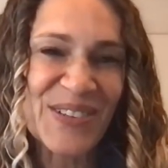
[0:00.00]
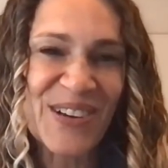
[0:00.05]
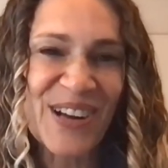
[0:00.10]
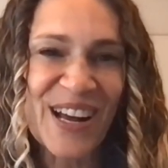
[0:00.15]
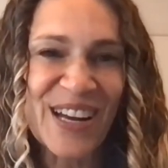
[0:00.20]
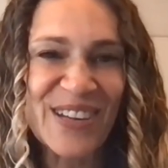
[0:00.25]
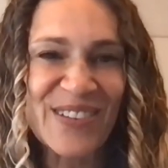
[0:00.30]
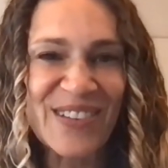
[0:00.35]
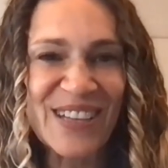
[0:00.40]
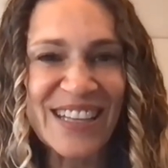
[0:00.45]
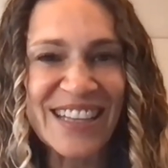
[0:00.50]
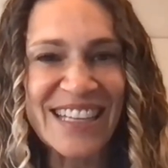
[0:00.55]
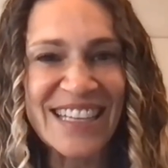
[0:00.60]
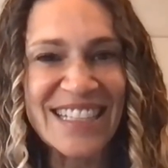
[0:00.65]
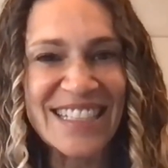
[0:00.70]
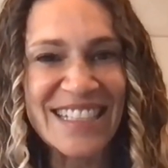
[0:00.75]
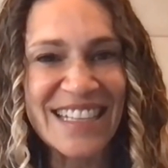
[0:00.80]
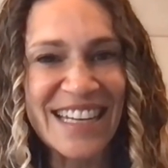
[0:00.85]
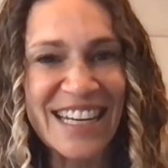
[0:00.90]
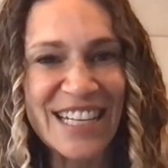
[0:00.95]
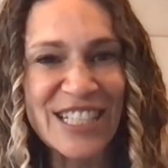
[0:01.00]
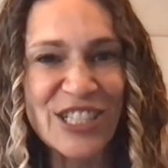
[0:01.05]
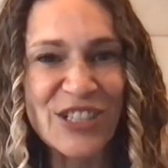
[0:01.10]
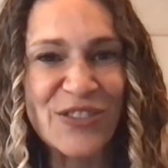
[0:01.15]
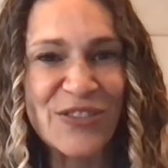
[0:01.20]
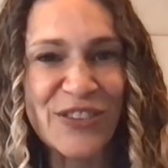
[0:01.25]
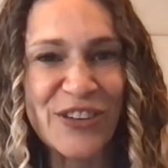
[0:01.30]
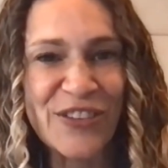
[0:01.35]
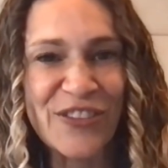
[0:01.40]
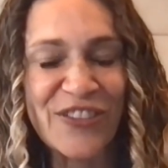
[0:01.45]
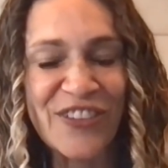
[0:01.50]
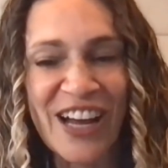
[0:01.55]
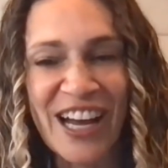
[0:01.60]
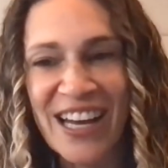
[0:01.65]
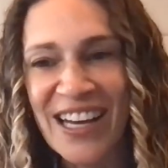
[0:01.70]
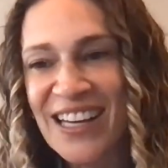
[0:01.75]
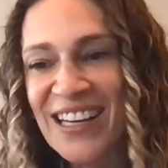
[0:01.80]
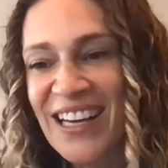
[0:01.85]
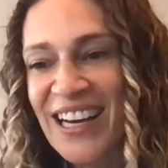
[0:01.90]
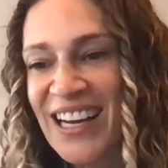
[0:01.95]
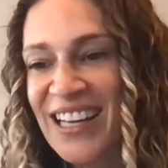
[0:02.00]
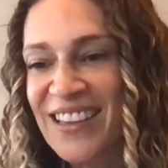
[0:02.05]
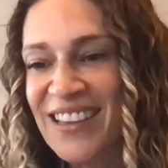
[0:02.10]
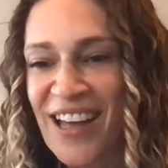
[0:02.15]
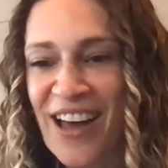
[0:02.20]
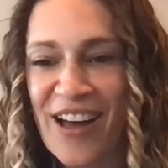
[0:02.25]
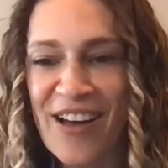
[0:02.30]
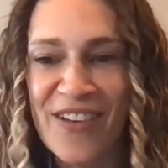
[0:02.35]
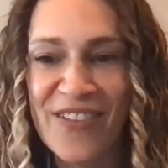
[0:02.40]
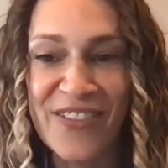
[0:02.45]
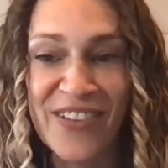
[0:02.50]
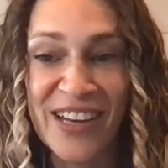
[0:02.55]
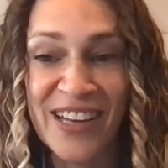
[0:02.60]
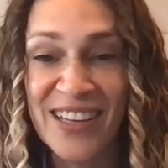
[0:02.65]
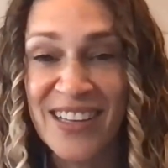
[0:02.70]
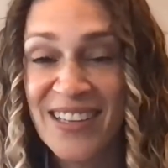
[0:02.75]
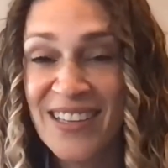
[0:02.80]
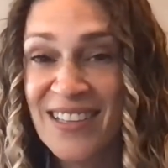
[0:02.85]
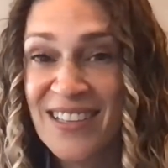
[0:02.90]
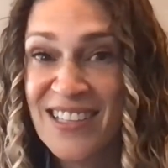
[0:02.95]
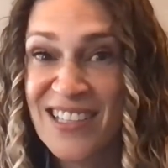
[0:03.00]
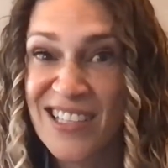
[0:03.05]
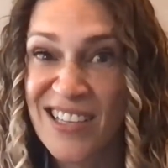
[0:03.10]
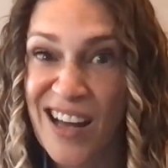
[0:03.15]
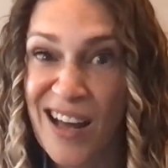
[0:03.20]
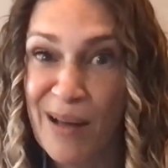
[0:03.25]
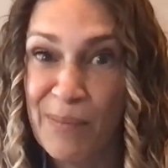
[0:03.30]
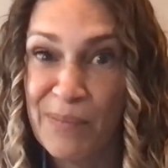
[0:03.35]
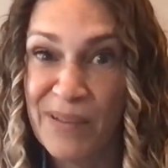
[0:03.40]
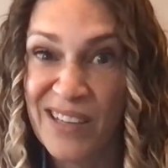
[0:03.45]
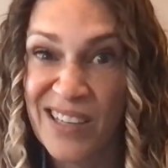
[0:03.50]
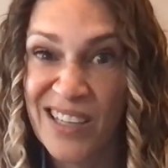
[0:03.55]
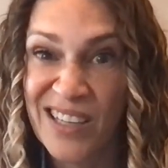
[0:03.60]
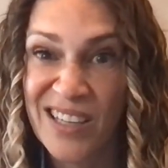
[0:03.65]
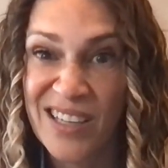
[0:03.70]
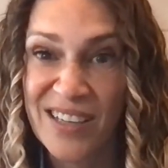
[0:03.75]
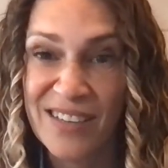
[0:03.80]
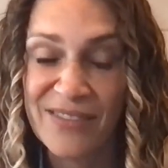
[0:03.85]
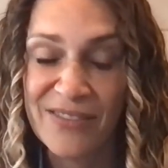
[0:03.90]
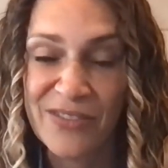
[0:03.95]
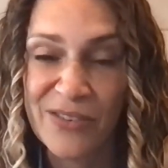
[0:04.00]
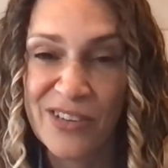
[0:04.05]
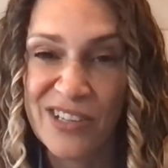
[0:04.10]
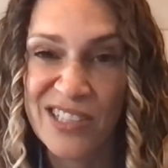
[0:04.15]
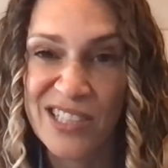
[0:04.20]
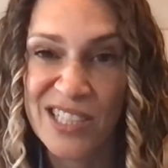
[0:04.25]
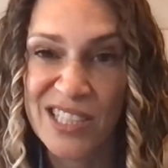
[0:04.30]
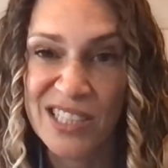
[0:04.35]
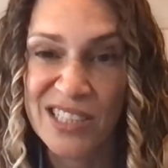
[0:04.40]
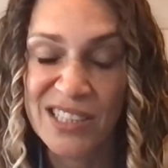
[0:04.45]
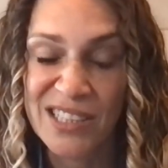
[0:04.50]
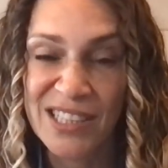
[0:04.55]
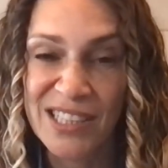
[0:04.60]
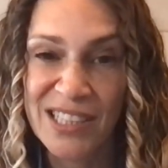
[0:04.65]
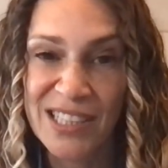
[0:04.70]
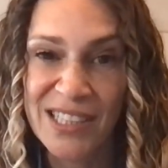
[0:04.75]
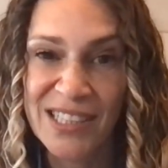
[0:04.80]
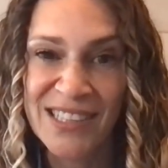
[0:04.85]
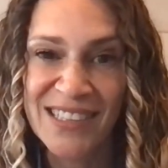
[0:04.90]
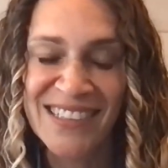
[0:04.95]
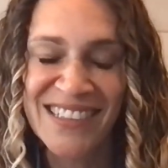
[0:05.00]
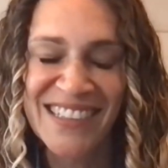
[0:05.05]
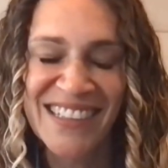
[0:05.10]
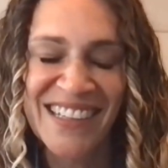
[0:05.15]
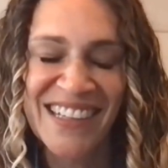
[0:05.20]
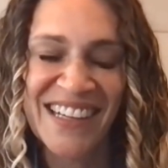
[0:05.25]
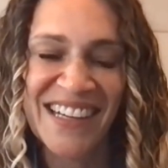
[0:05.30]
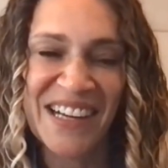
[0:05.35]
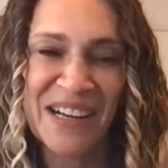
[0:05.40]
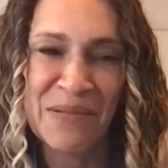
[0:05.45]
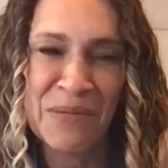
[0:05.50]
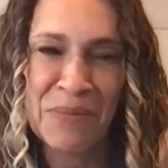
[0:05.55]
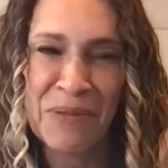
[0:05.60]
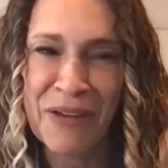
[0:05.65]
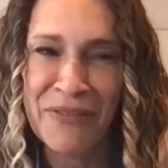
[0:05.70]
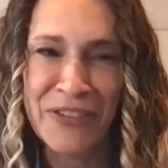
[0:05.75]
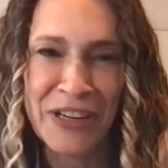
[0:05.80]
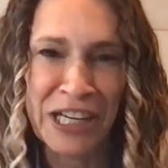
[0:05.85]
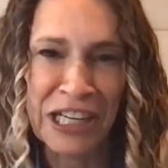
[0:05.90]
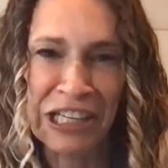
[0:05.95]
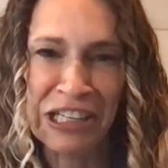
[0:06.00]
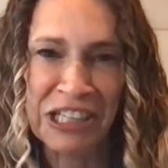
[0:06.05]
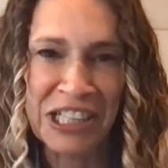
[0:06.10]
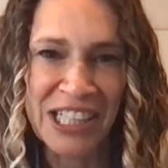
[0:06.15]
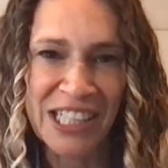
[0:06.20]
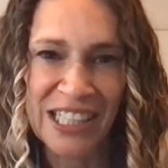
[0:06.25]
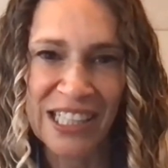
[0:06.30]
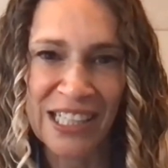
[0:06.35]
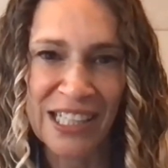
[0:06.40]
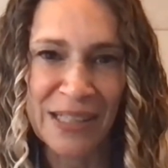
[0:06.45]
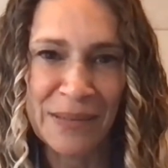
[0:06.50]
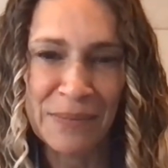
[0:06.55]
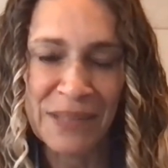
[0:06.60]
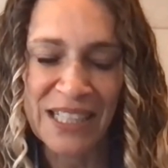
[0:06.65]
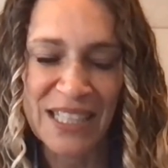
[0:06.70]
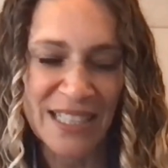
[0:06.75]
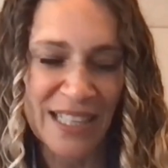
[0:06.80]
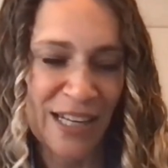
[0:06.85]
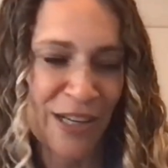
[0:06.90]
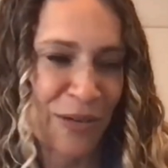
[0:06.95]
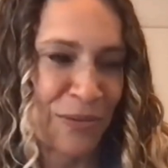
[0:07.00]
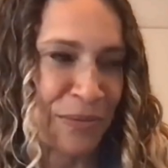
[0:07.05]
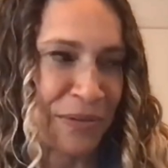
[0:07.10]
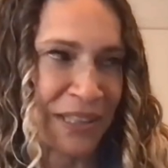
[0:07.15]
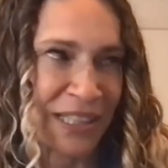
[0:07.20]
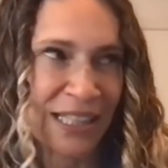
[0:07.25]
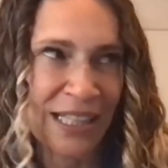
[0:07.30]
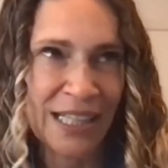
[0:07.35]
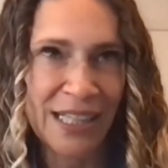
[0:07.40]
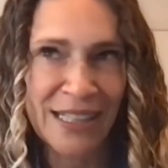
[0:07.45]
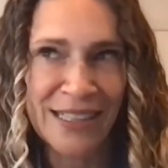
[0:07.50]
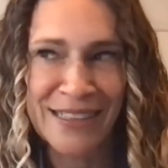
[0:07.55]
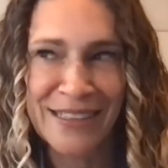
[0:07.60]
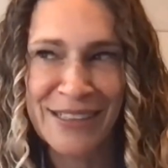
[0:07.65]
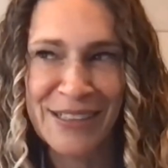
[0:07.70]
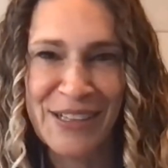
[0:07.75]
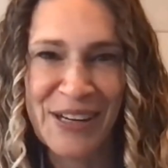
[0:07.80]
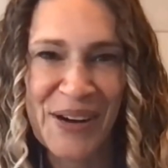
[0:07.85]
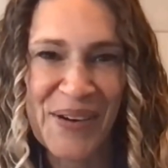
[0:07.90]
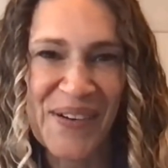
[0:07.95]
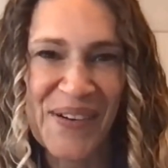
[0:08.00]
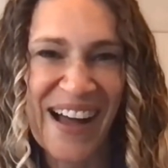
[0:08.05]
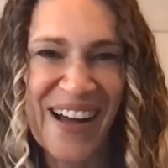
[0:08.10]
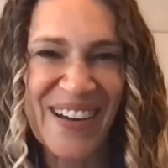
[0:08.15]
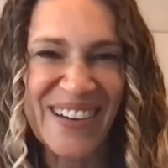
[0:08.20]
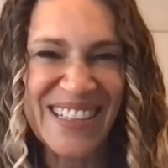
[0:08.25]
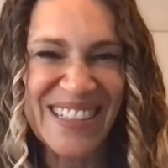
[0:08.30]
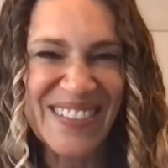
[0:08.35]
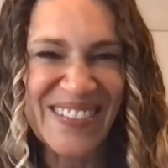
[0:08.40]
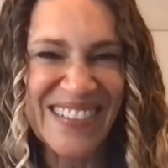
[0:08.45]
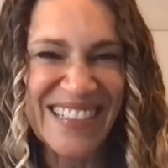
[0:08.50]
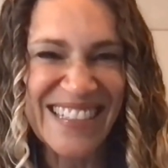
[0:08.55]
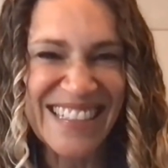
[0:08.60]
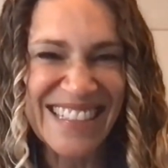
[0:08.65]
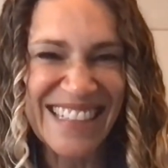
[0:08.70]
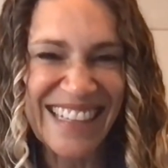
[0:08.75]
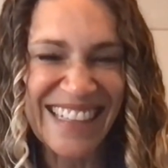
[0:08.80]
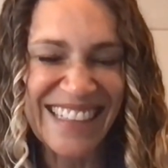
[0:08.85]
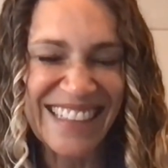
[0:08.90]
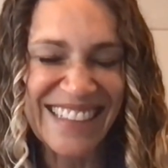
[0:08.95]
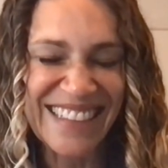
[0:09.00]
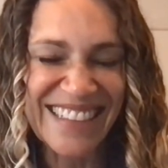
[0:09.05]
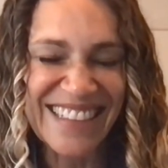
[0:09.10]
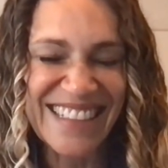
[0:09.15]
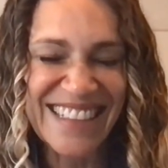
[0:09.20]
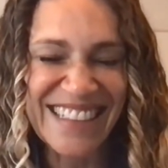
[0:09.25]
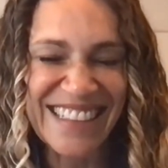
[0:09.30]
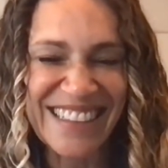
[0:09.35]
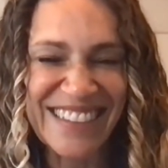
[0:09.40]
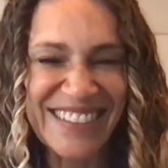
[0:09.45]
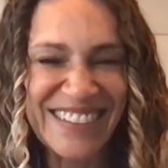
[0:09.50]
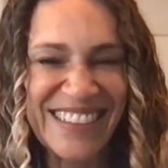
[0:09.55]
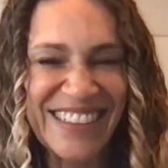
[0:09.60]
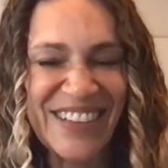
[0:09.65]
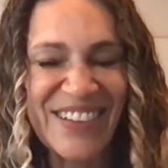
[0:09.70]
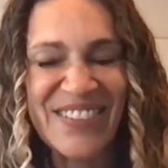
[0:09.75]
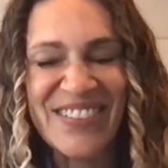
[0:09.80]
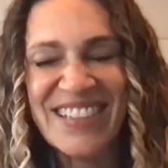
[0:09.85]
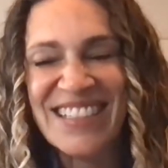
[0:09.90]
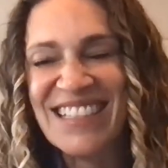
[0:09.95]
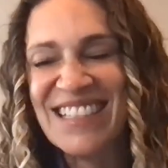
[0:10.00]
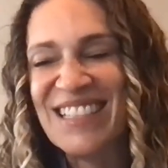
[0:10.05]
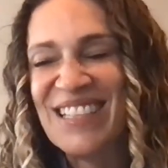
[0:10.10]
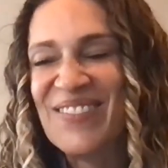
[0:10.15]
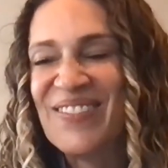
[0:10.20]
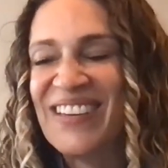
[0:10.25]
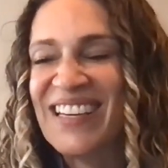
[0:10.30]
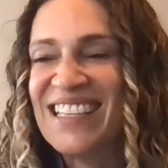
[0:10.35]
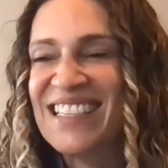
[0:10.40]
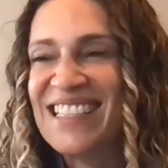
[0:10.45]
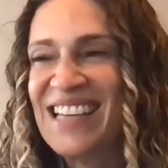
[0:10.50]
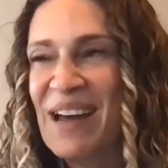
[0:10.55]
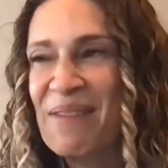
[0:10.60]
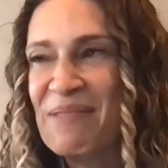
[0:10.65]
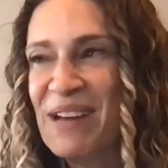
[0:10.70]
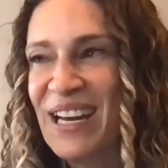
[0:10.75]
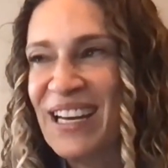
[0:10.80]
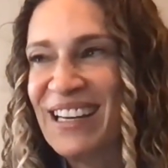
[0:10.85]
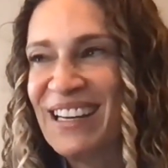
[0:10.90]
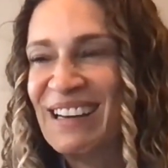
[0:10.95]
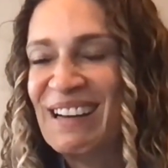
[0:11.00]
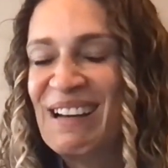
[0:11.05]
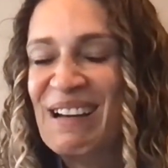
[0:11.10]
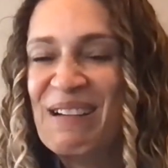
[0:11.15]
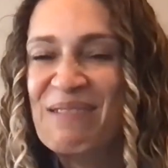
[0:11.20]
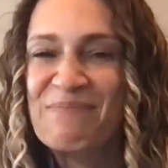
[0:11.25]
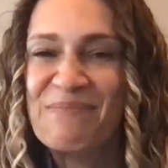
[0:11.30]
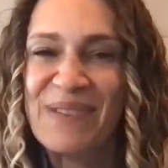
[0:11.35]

those are kind of the things that I do for fun. I love shopping, unfortunately. Um, I'm not very good at it because I don't really go out as much as I used to, you know, ever since the pandemic.